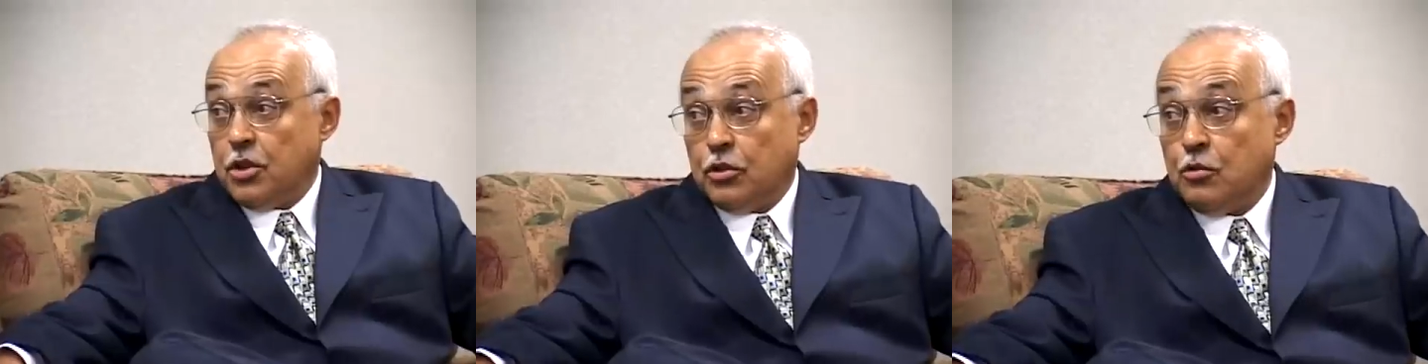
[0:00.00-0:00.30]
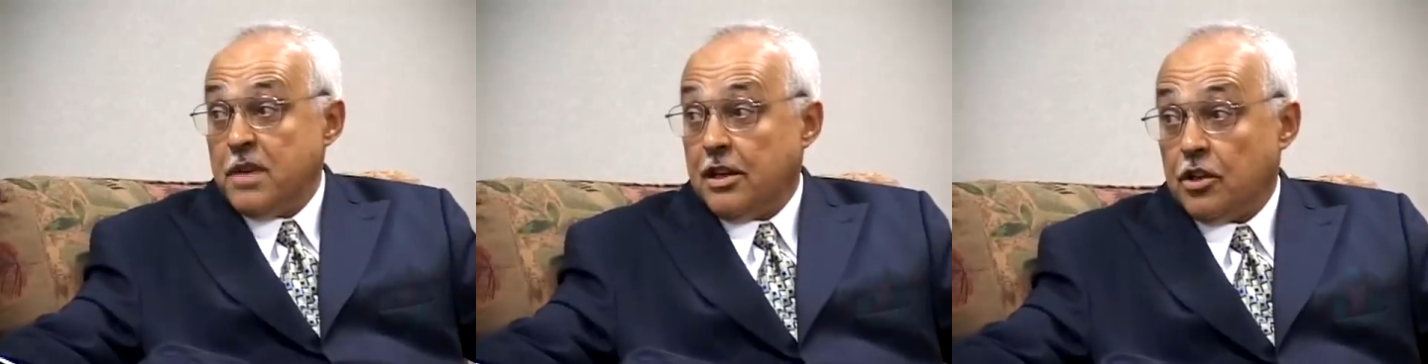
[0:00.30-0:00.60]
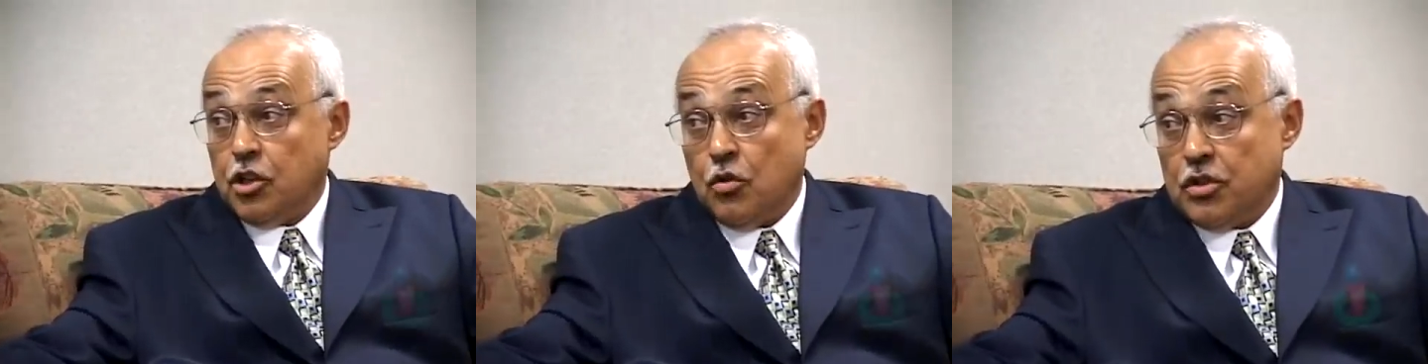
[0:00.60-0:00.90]
but do make
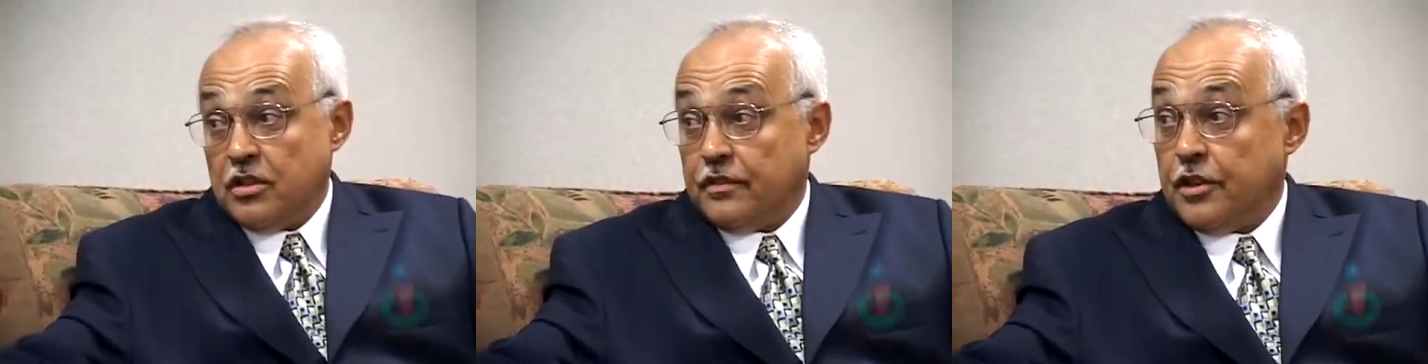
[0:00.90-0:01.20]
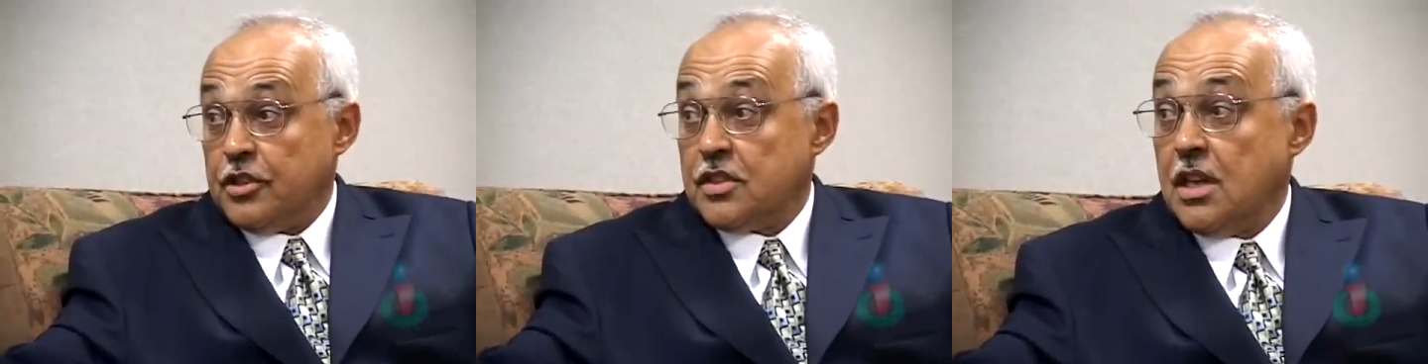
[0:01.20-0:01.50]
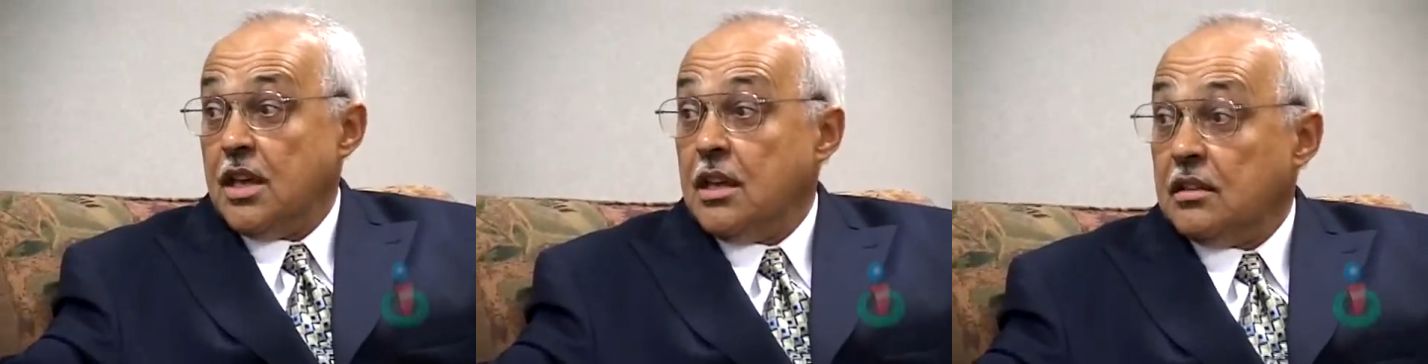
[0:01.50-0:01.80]
a huge difference,
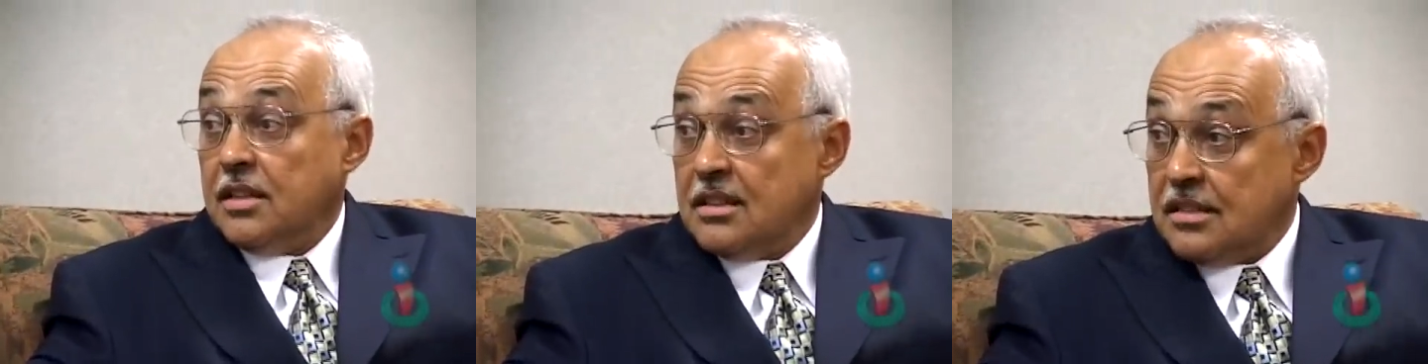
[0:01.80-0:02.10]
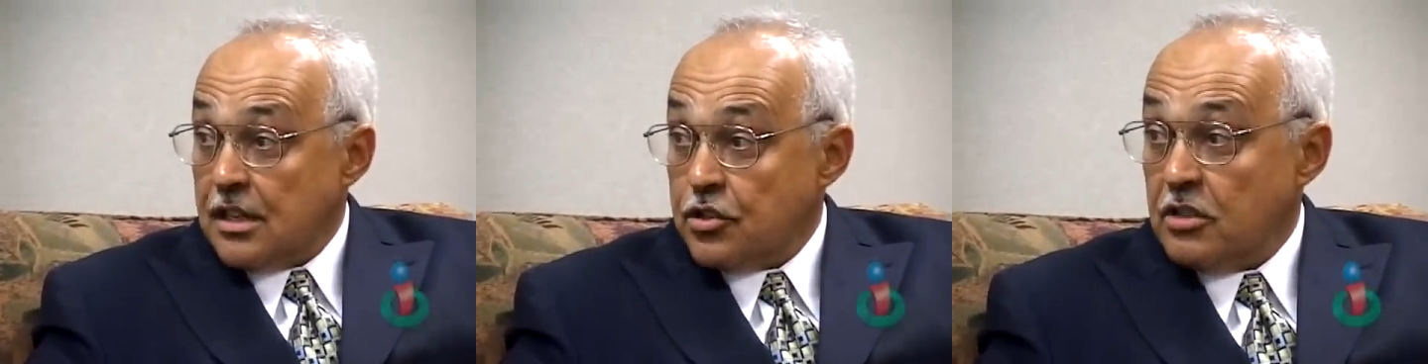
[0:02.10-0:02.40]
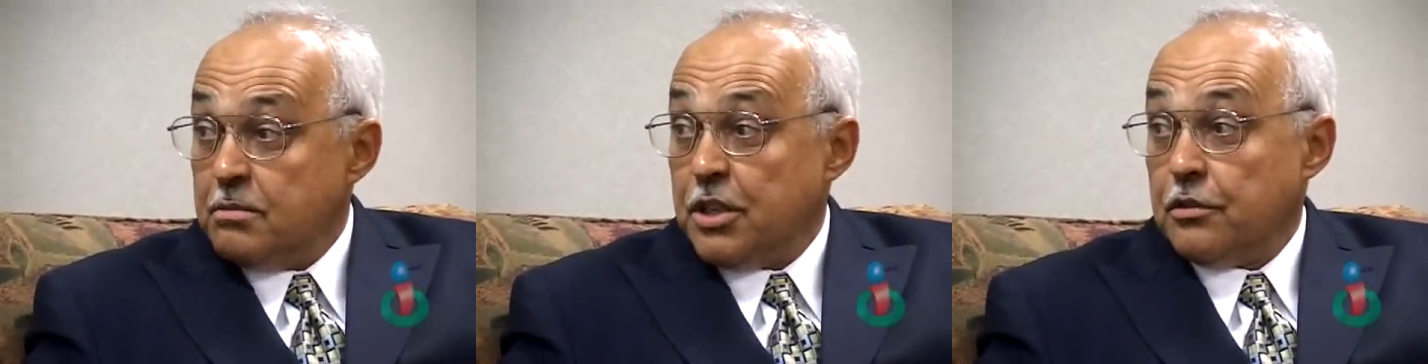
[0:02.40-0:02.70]
the
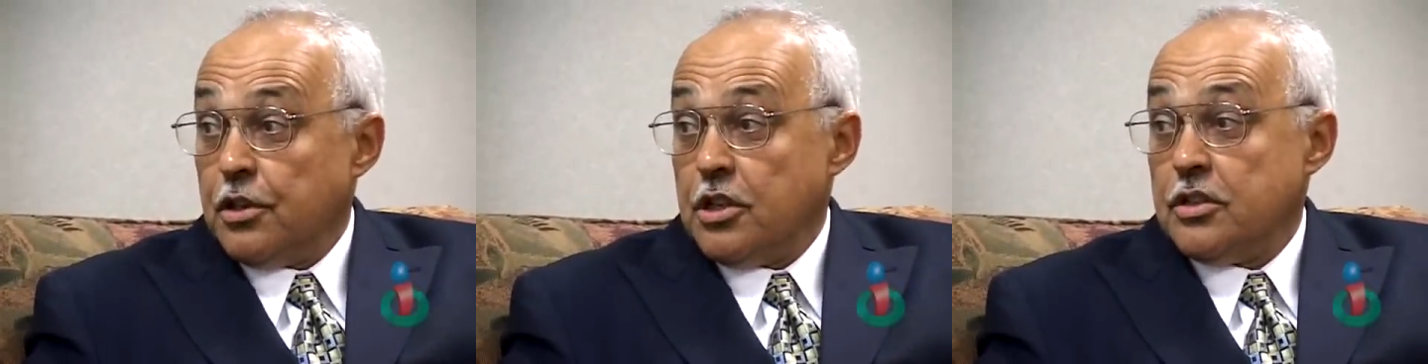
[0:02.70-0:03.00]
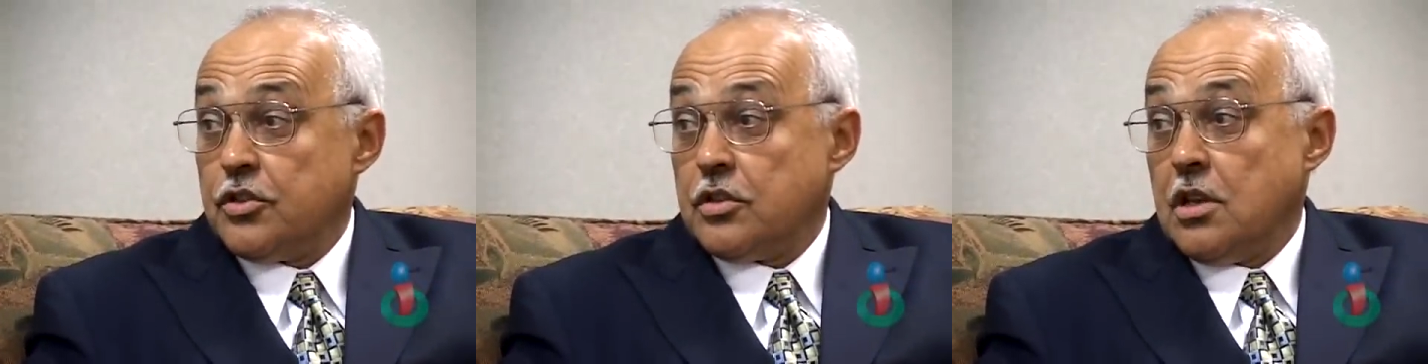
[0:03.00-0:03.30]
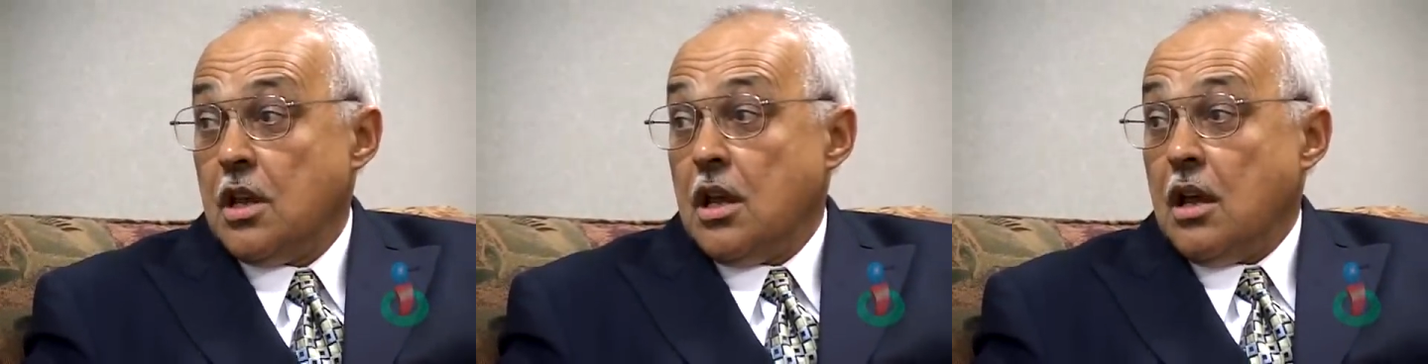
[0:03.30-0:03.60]
essential minerals,
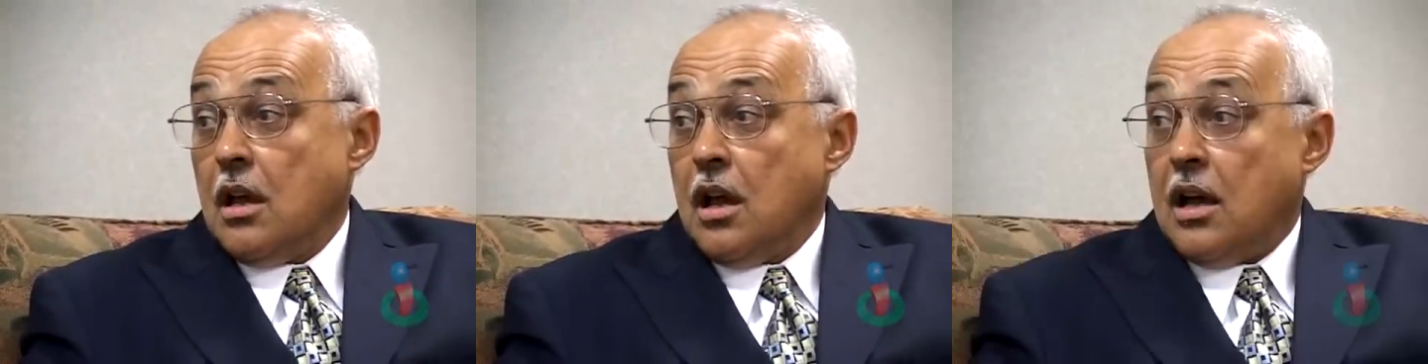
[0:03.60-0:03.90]
right.